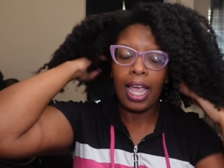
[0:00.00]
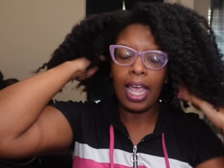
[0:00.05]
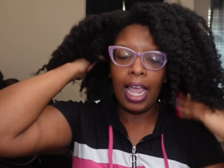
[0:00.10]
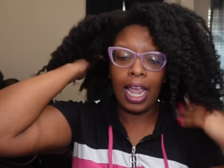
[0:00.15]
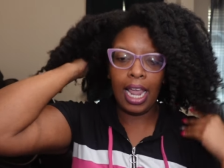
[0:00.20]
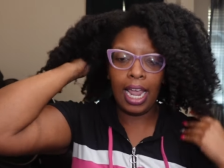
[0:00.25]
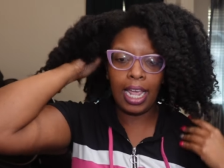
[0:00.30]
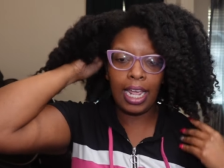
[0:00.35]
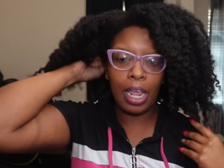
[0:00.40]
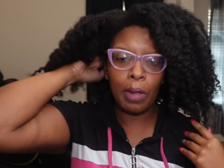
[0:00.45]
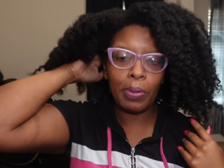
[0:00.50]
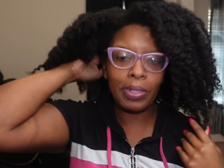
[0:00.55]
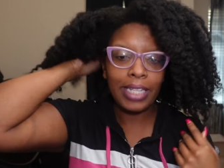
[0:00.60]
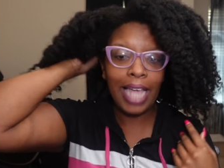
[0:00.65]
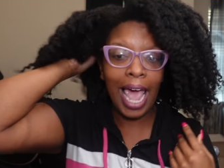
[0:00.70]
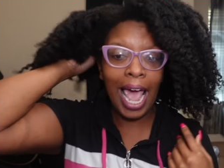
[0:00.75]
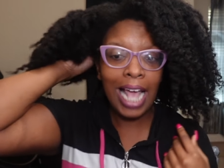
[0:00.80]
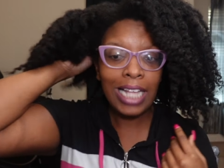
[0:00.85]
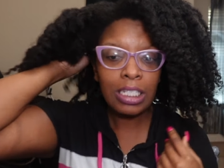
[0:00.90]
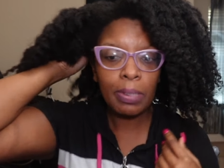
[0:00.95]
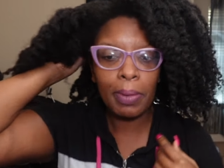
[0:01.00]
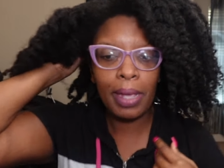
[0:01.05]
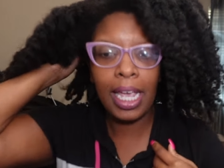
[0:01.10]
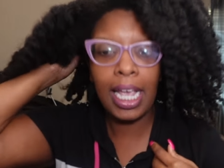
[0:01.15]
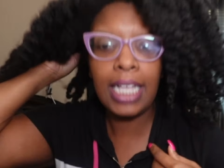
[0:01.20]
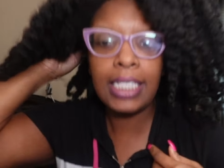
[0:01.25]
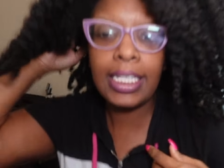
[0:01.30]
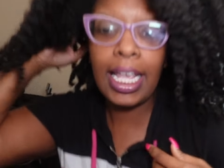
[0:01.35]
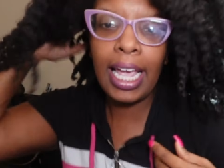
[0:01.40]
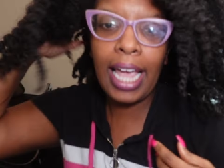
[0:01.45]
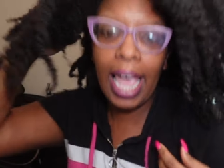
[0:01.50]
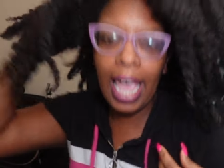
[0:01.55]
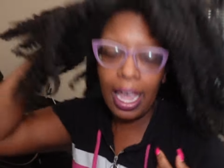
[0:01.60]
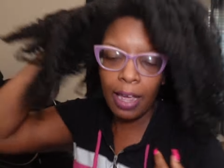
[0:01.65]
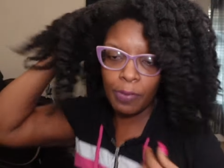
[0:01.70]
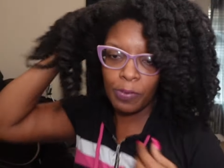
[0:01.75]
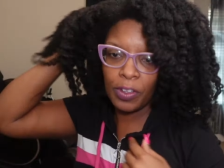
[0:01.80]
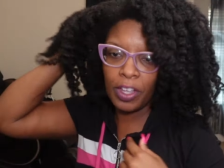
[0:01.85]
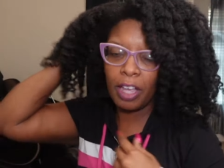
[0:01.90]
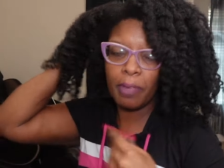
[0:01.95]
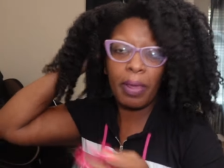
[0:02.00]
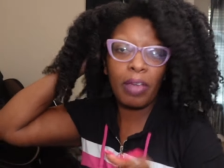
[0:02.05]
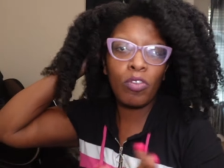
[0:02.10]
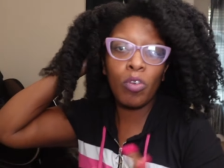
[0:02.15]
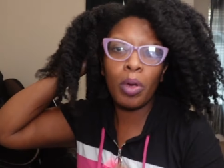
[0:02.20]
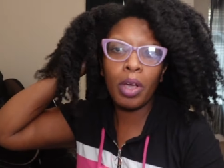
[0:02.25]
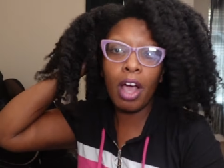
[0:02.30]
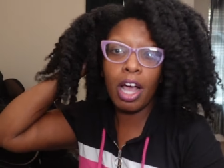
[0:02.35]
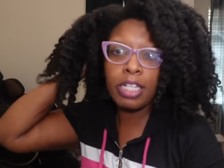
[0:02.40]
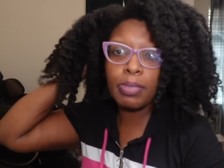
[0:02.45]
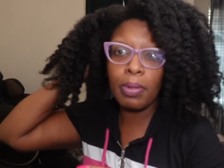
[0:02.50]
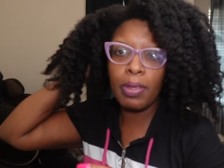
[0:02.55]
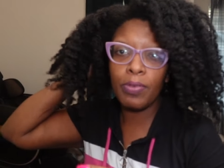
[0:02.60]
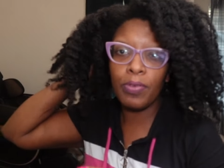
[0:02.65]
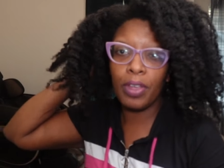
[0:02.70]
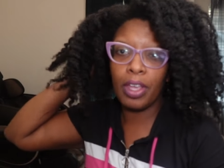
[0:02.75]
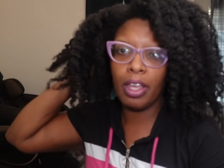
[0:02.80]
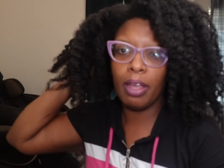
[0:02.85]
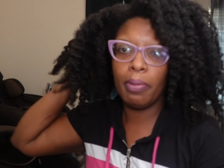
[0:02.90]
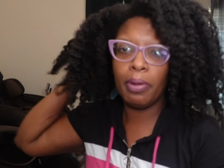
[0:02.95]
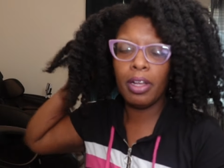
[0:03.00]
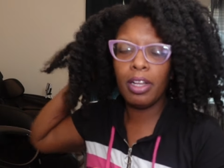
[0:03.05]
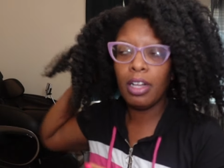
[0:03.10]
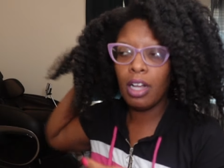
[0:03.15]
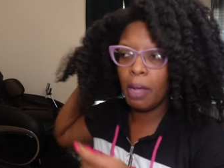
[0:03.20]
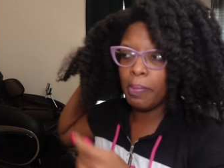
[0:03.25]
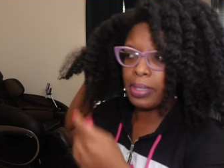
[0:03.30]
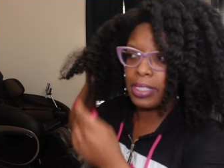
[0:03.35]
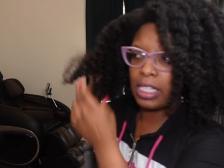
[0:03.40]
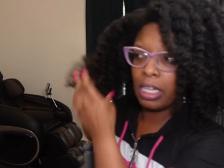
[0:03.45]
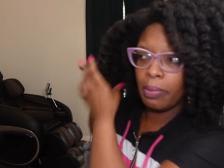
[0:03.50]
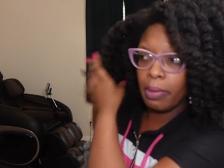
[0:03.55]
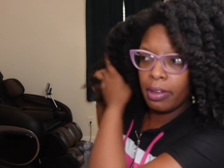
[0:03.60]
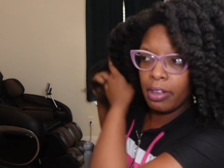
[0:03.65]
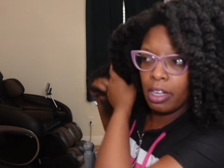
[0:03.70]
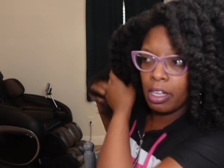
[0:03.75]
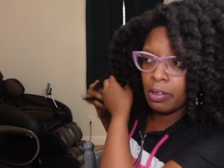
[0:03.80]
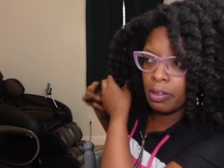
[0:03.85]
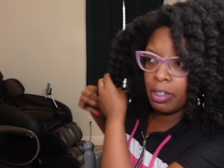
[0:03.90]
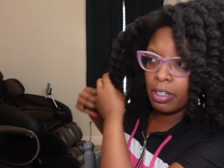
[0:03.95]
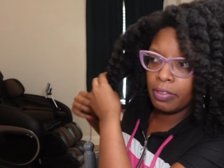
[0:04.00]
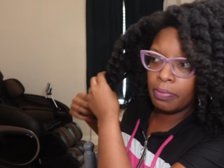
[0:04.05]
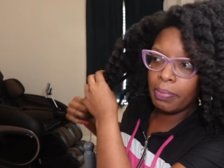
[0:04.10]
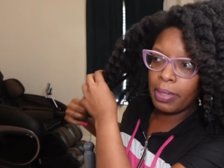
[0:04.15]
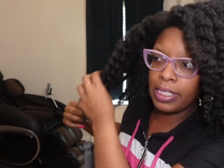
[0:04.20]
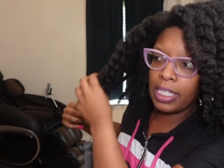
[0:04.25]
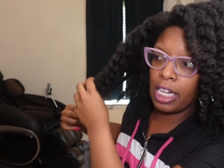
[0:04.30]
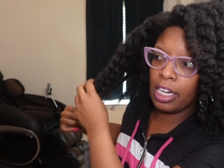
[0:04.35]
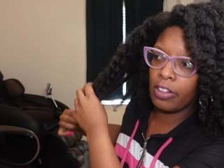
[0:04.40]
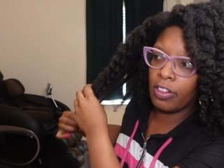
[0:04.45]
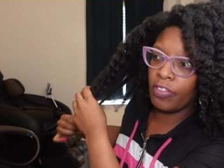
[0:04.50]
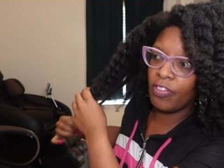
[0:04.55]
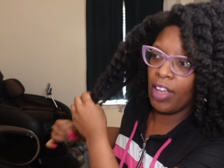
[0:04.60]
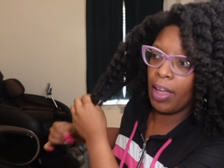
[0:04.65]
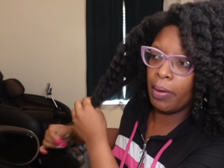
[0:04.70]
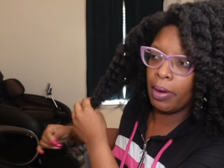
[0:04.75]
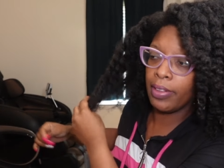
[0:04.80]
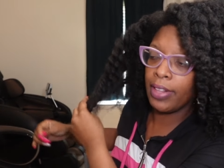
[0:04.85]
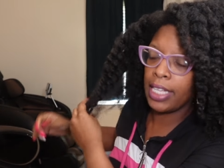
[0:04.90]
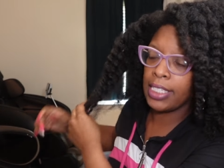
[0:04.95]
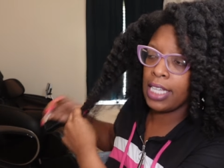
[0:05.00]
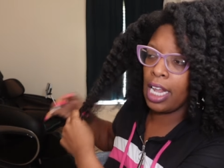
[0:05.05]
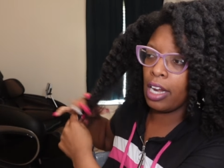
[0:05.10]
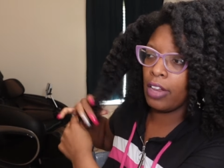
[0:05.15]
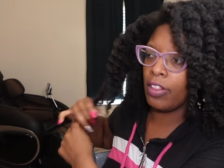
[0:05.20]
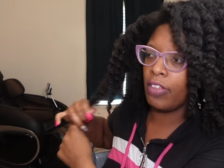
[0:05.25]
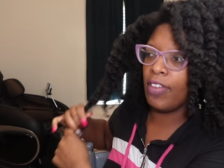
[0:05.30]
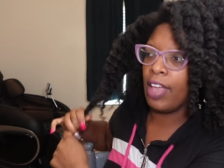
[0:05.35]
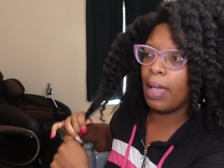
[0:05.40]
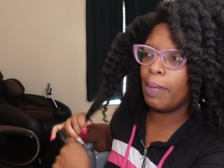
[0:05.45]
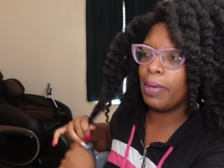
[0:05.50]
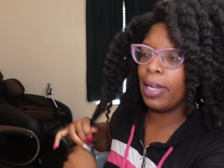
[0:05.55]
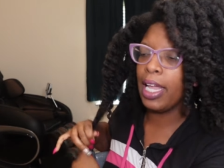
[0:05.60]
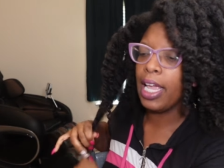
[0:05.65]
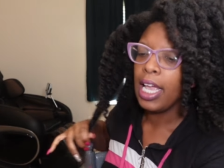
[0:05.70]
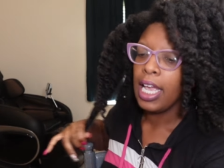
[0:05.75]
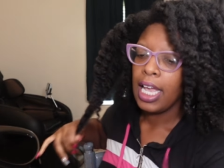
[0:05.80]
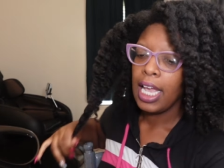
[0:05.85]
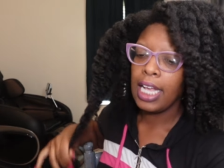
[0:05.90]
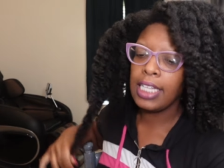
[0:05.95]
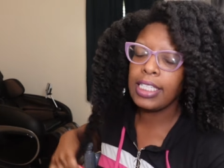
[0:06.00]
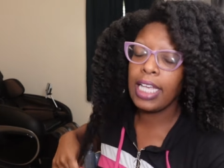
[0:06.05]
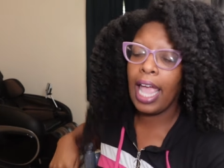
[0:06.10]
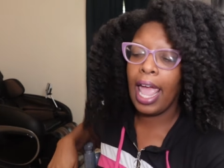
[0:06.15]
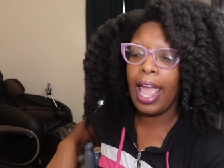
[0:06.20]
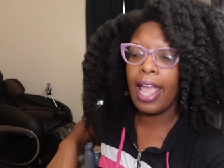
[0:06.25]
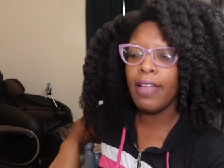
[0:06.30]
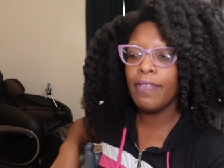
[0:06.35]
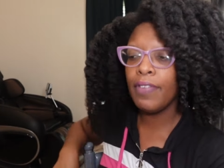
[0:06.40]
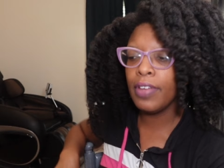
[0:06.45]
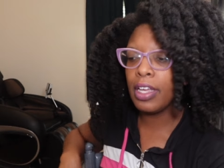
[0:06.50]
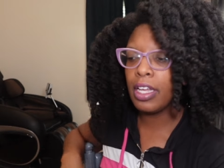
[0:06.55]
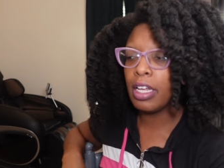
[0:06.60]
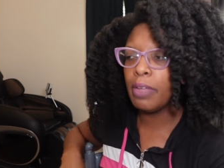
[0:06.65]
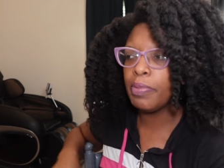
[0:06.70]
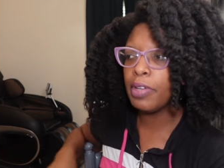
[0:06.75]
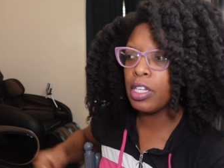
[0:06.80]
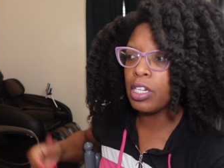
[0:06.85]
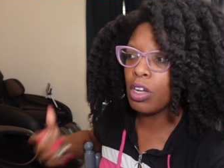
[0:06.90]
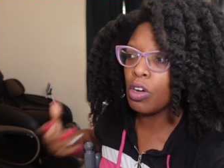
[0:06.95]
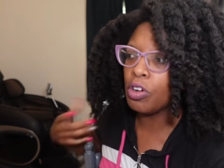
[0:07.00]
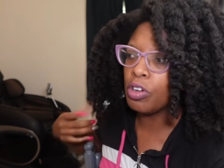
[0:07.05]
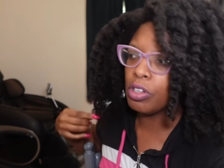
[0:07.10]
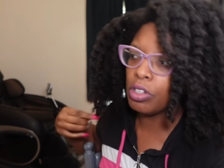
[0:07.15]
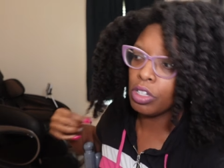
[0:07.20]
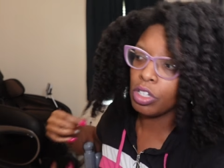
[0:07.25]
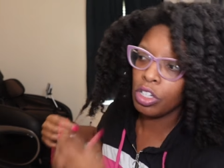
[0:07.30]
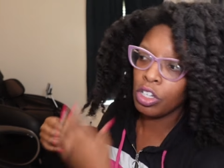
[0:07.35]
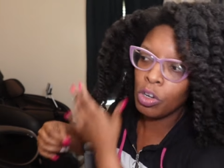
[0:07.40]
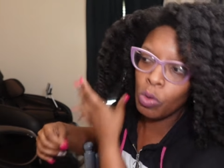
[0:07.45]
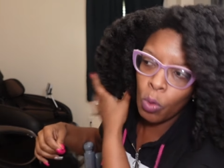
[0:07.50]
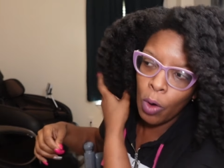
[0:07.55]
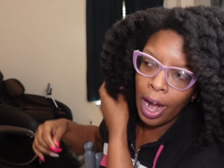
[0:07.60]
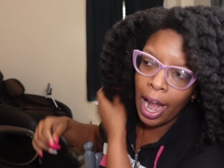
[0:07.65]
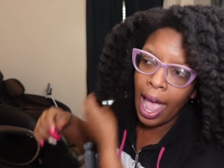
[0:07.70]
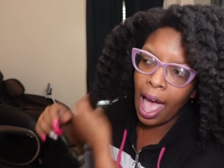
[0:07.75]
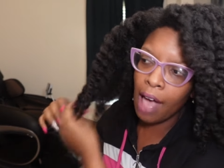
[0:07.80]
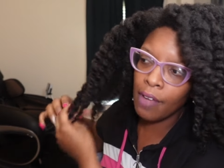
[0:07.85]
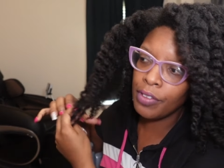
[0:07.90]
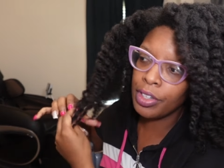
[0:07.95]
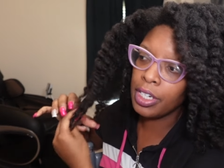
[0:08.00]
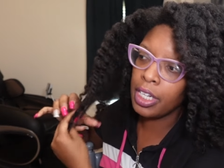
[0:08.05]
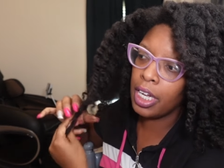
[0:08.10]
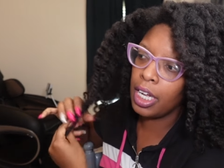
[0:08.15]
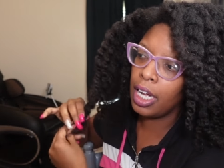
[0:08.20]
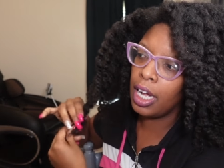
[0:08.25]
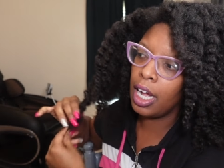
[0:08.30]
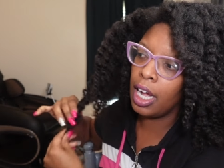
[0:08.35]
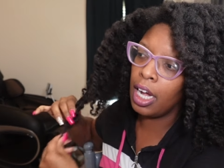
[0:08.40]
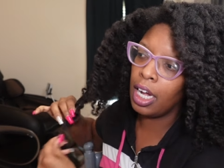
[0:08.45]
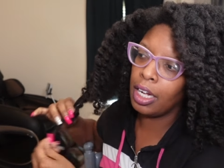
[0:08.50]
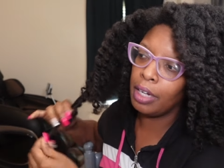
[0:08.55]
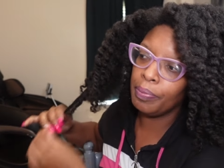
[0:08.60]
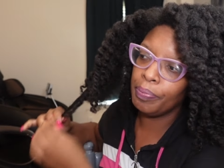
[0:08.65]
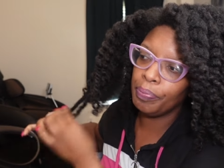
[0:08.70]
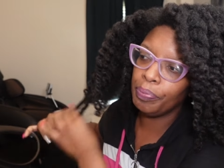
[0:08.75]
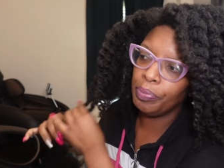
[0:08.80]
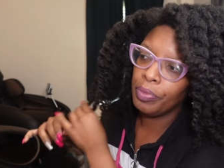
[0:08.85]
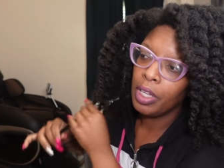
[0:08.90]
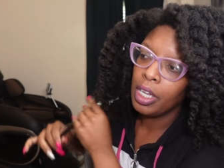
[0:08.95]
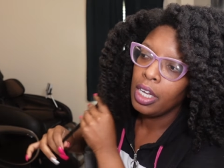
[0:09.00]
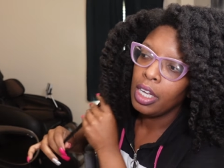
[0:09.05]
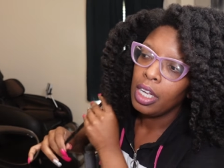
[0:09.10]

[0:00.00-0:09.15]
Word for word: and he was asking me, he's like, hey, Vib. Everyone calls me Vib on my side, uh, my side of the family, that side of the family. He's like, hey, Vib, you know, we're having a, um,